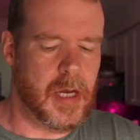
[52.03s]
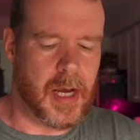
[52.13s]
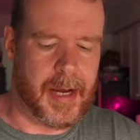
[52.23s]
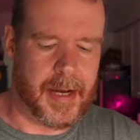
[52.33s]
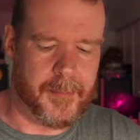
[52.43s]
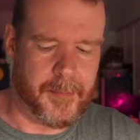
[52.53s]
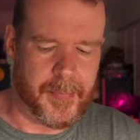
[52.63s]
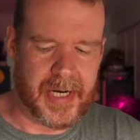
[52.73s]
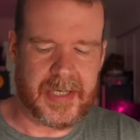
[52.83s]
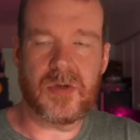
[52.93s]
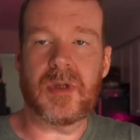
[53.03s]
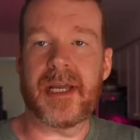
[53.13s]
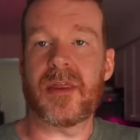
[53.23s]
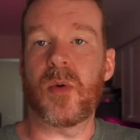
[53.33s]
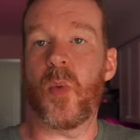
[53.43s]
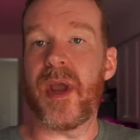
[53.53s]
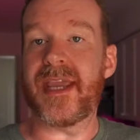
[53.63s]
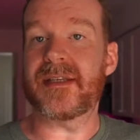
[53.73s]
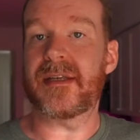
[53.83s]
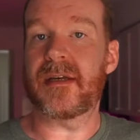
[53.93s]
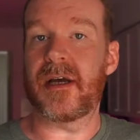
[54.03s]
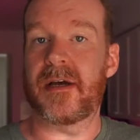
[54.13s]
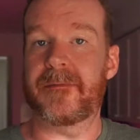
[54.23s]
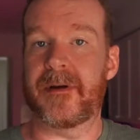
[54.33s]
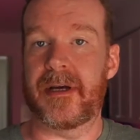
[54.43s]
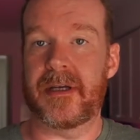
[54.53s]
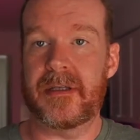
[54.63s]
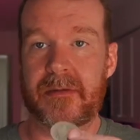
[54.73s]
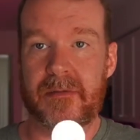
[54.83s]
but I do like the weight of a